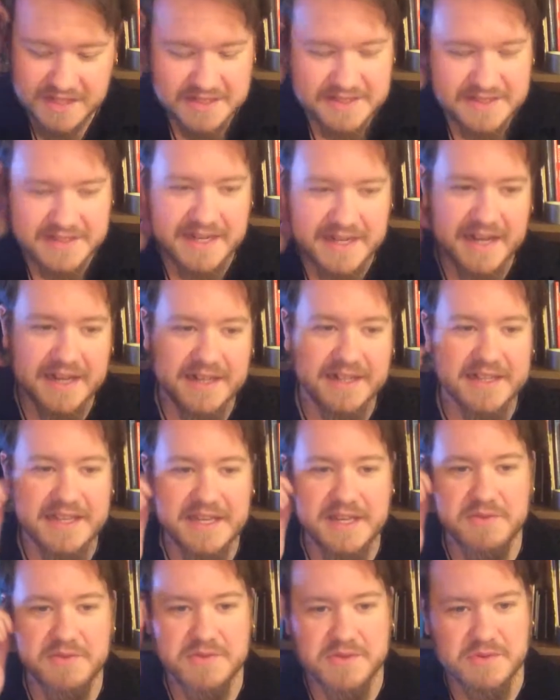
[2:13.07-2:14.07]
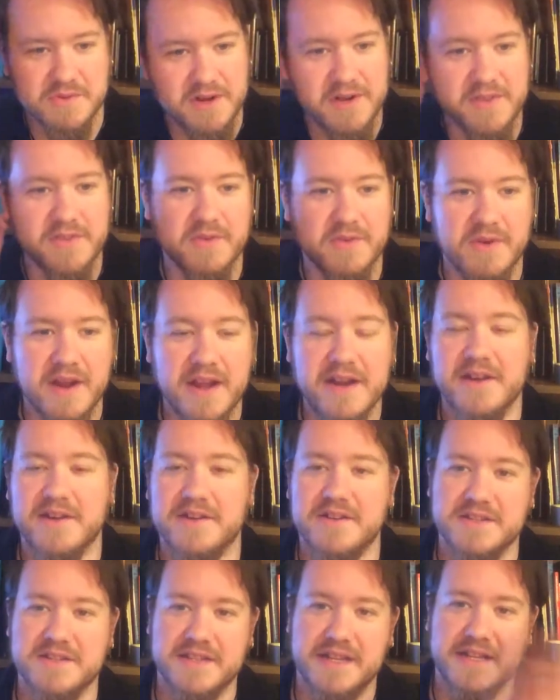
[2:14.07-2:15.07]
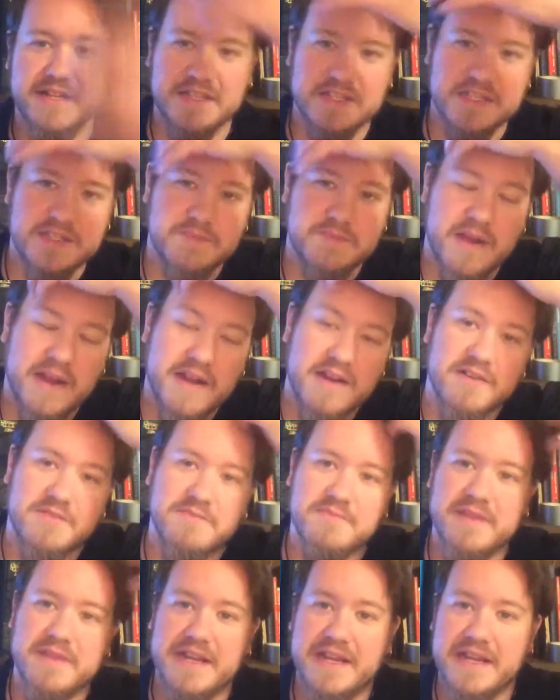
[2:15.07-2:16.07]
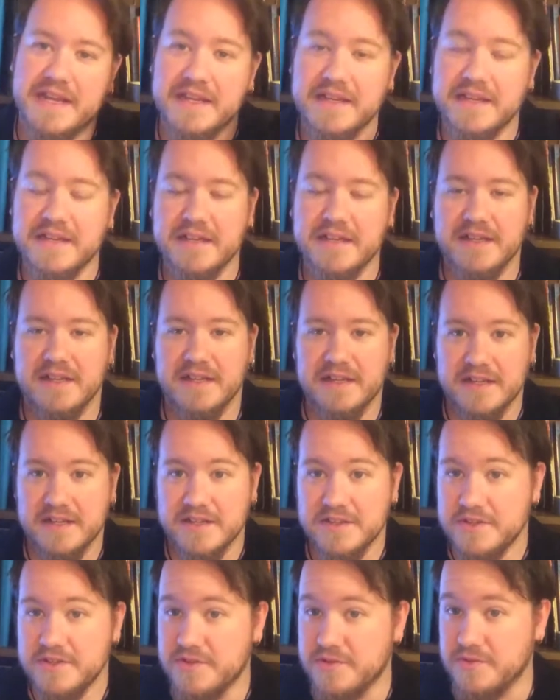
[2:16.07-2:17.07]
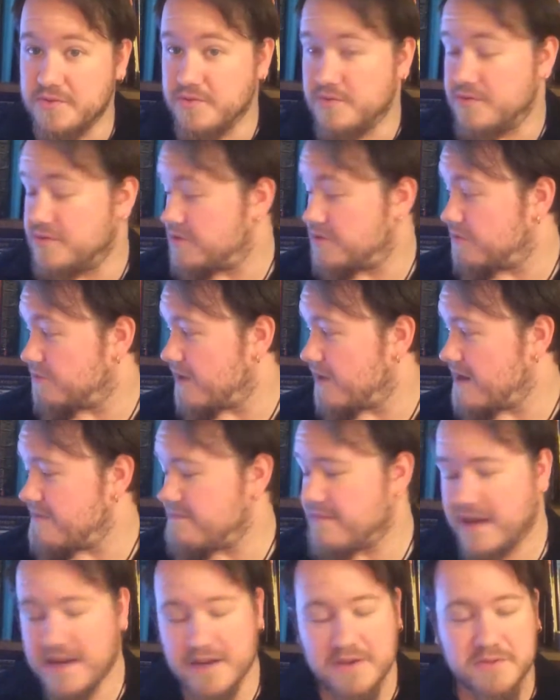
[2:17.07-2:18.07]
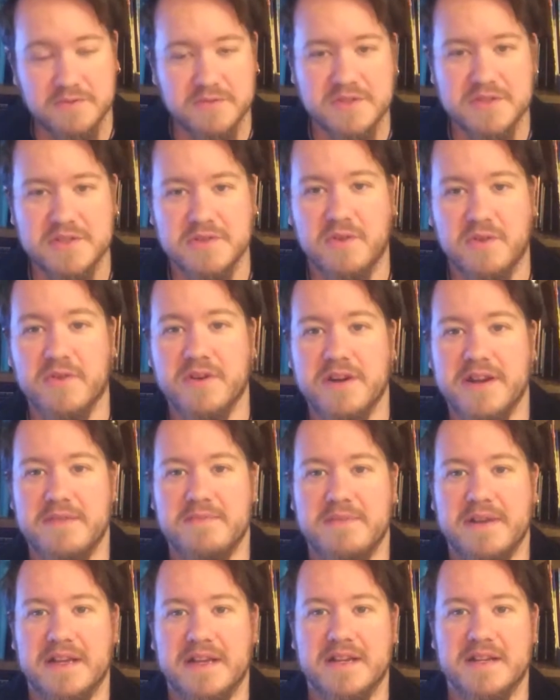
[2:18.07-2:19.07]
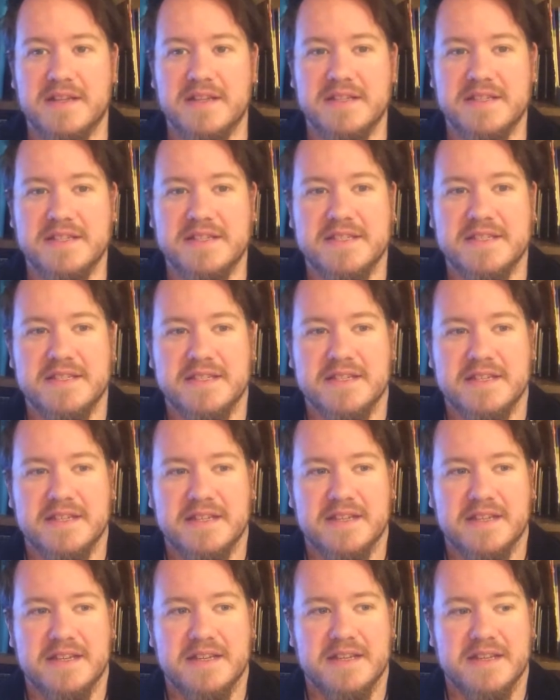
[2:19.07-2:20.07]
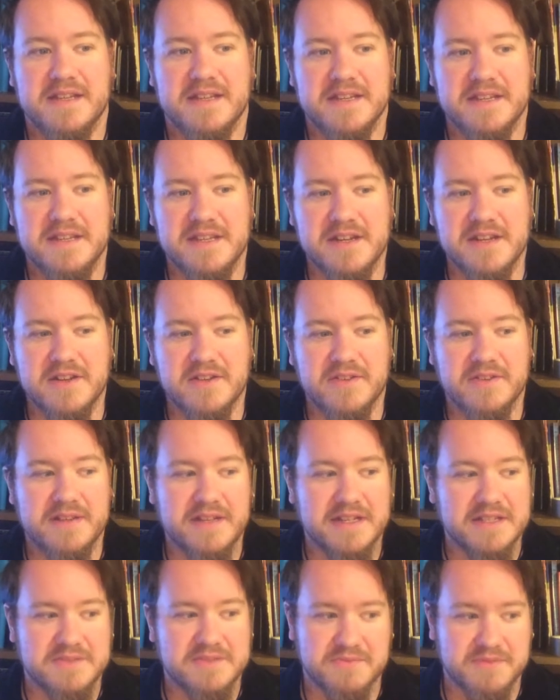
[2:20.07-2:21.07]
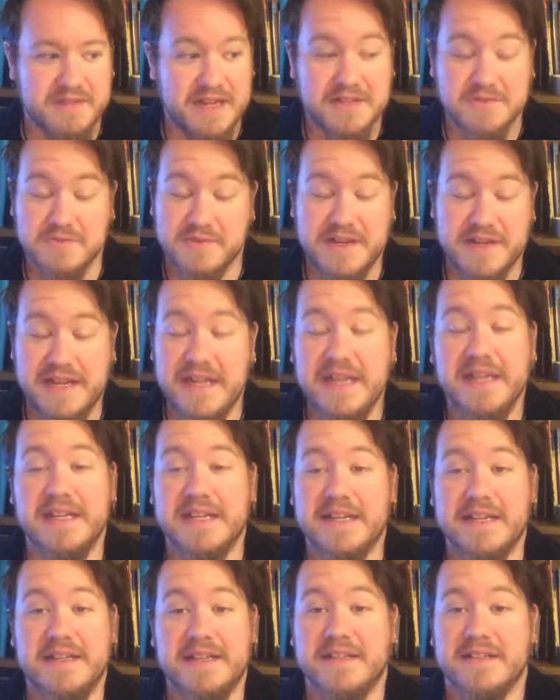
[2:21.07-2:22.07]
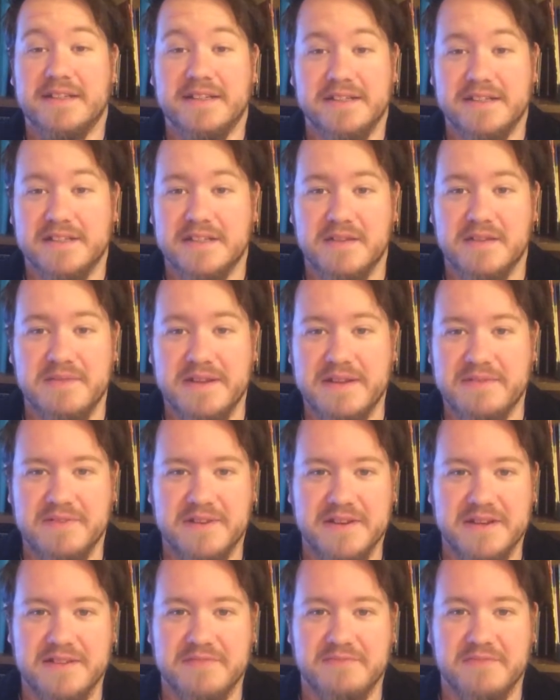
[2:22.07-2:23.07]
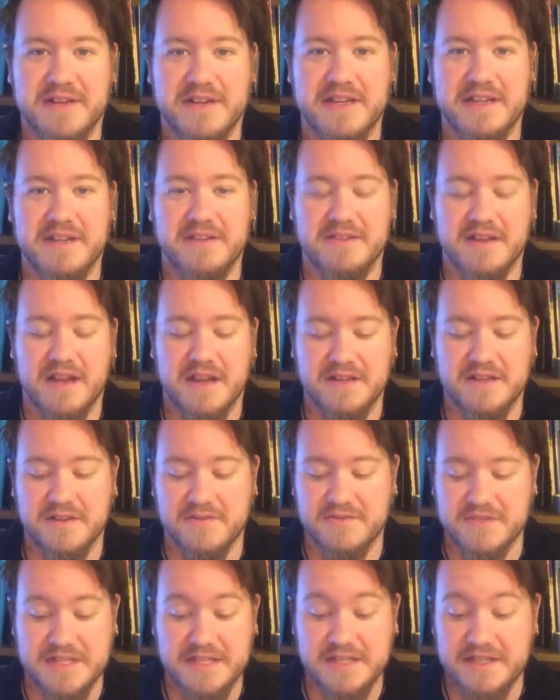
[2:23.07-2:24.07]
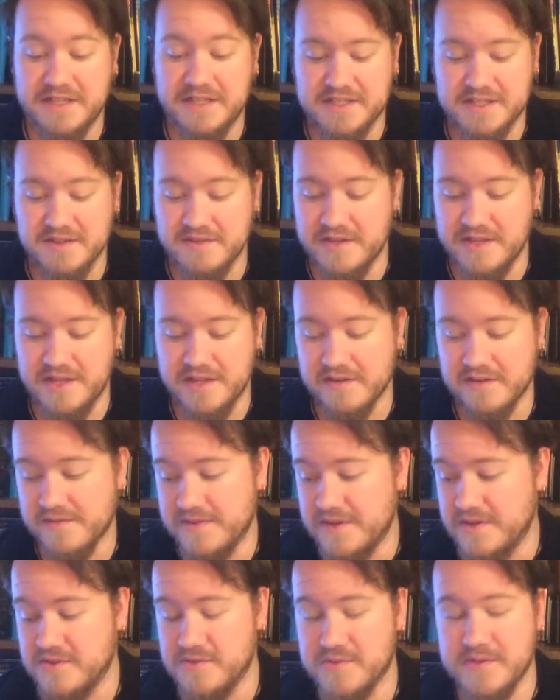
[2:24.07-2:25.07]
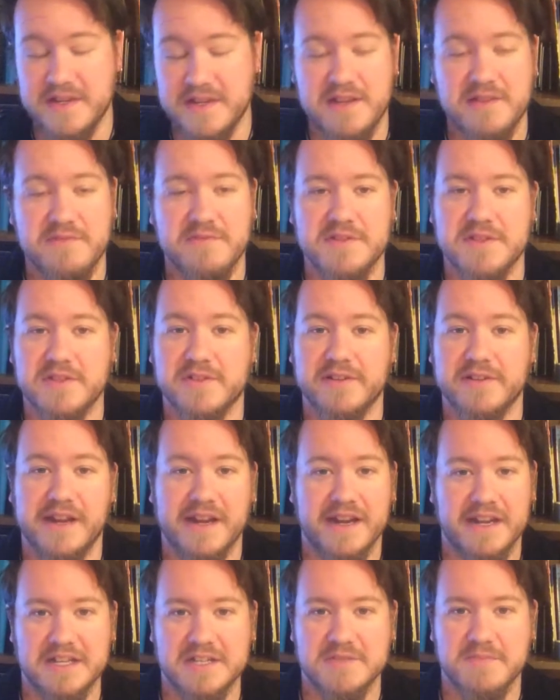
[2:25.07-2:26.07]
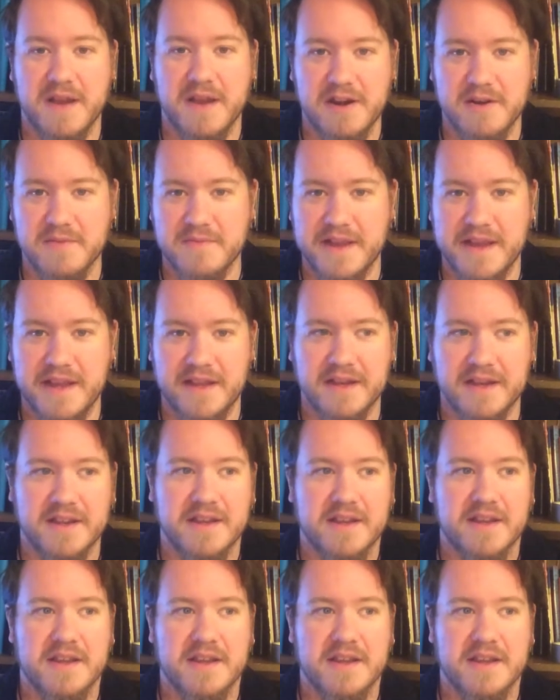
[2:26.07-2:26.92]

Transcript: Stan Lee was one of the writers that inspired me to write my own story because that's what he did. I mean, I've seen some of the interviews when he was creating Spider-Man,